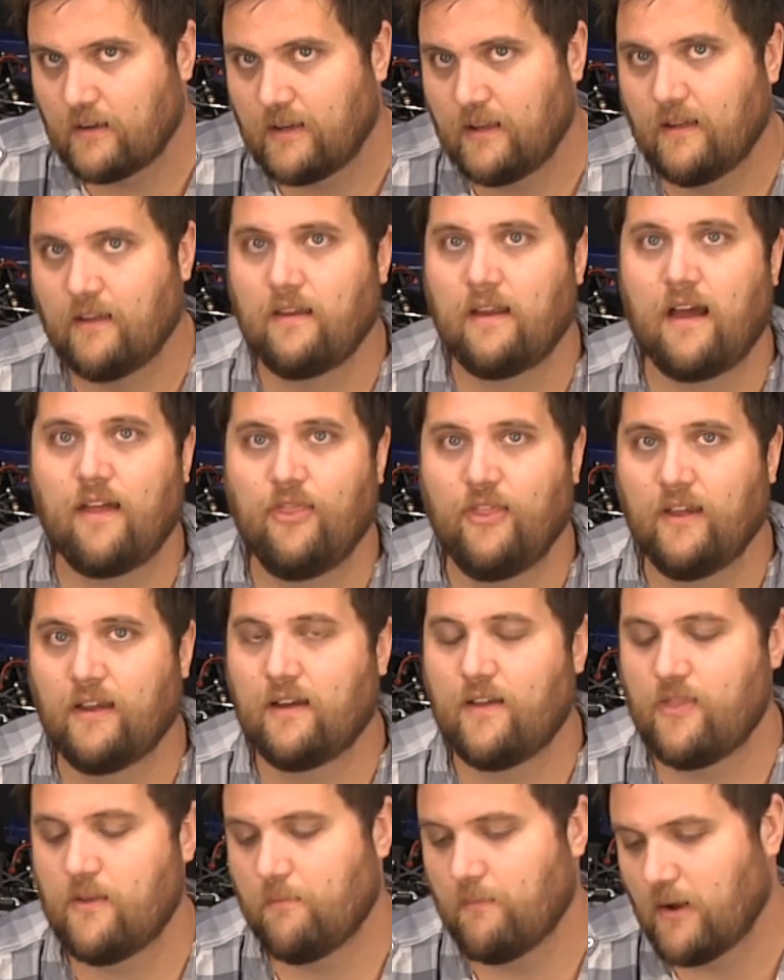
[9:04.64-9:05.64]
kit I think
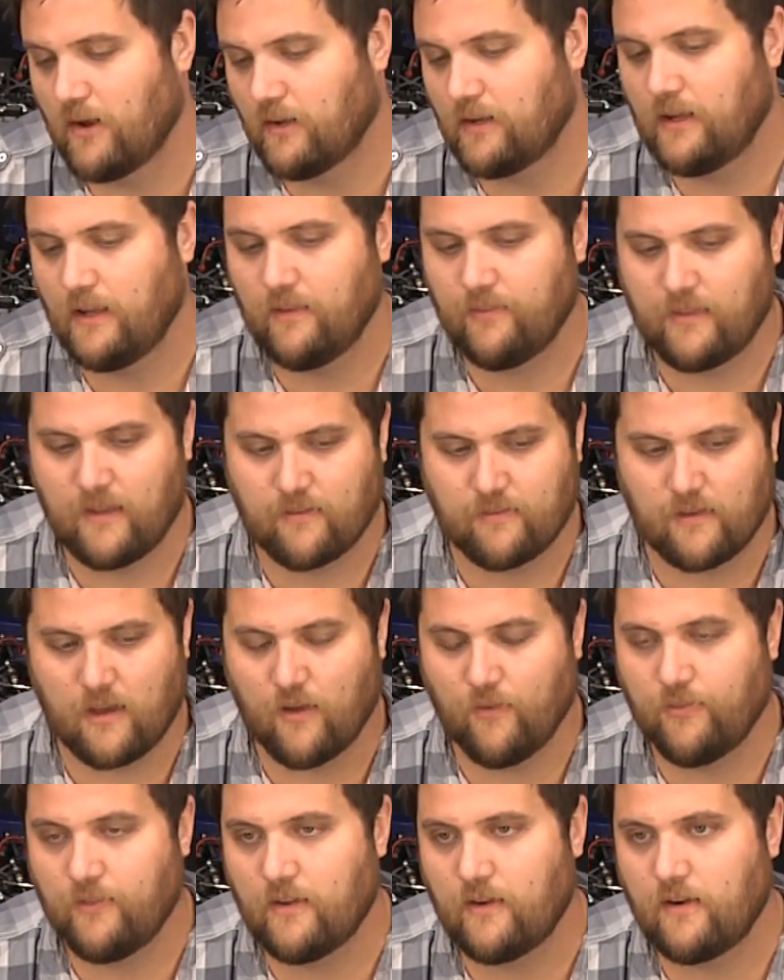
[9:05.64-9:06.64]
on the market that's
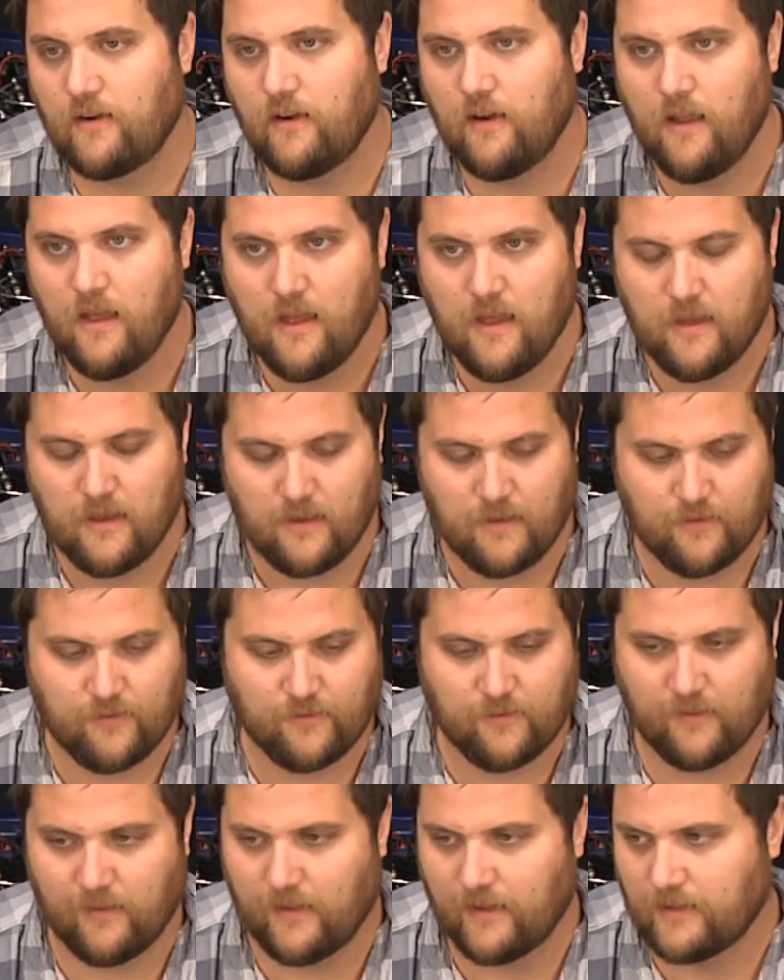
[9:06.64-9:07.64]
out there
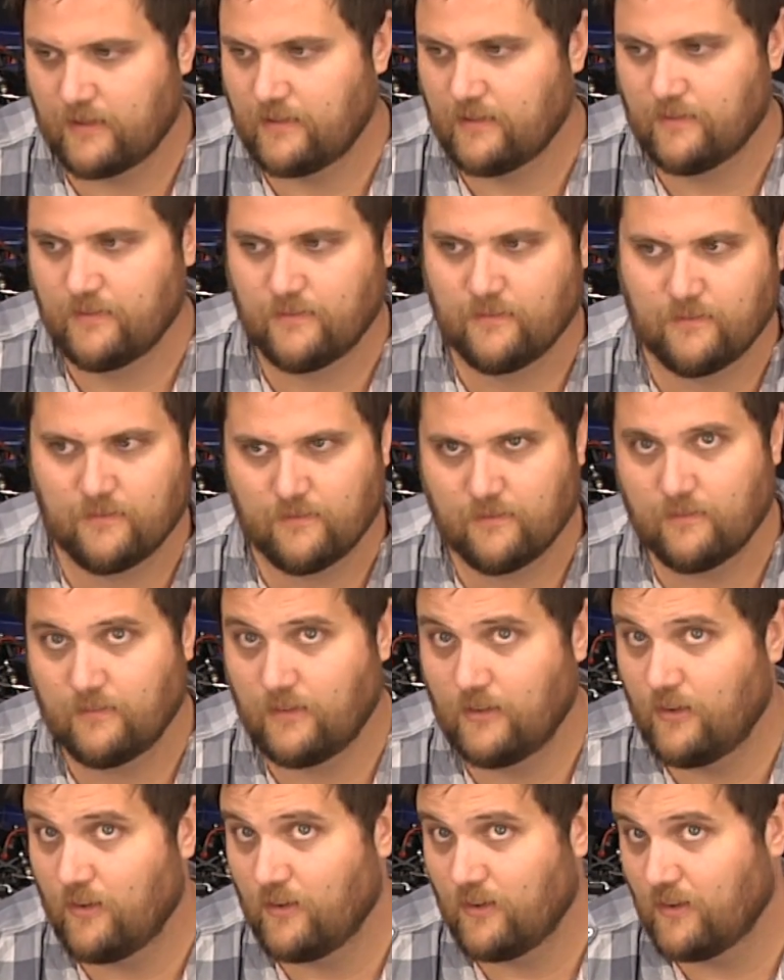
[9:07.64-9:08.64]
is
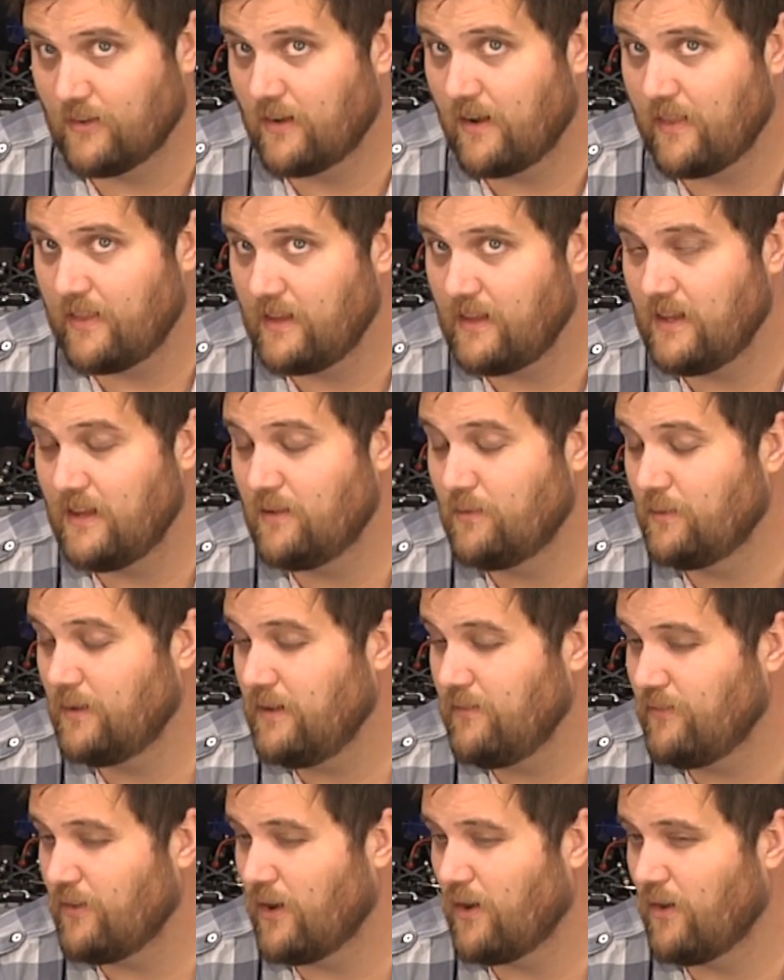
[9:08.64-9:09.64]
you're into the
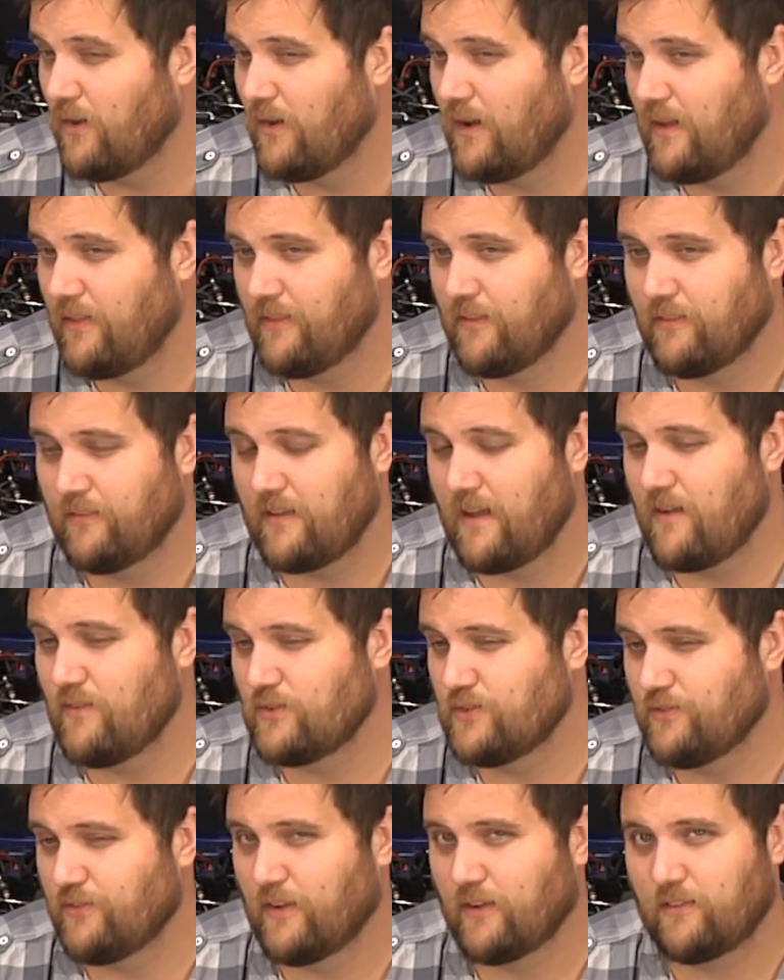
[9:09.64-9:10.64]
E-Revo and the
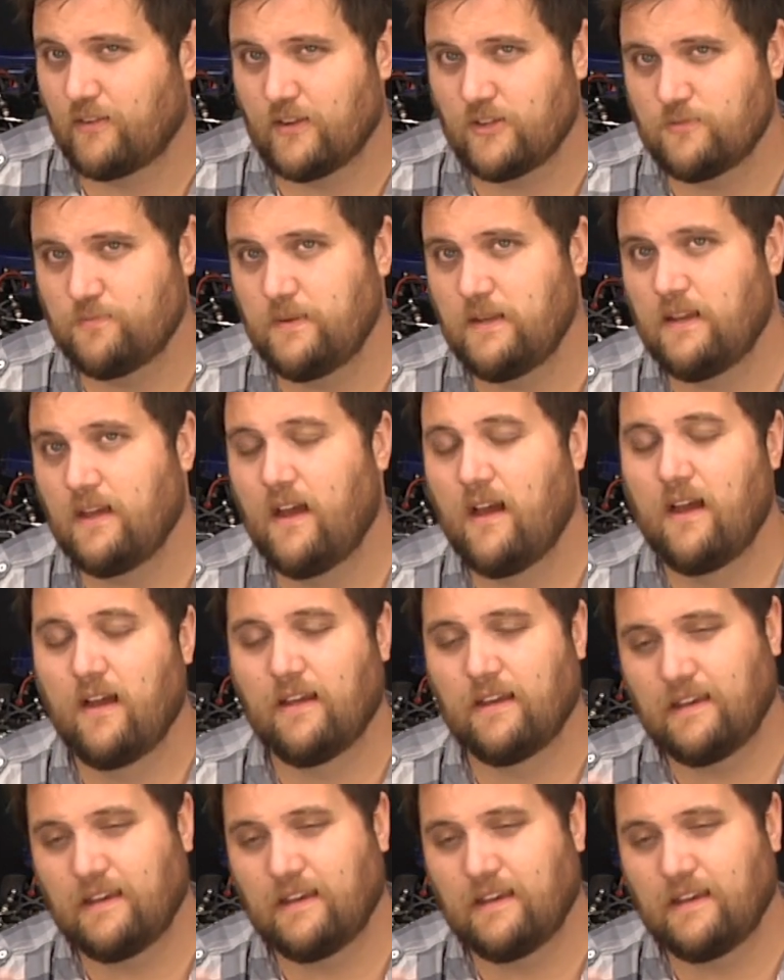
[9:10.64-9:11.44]
Savage Flux HP.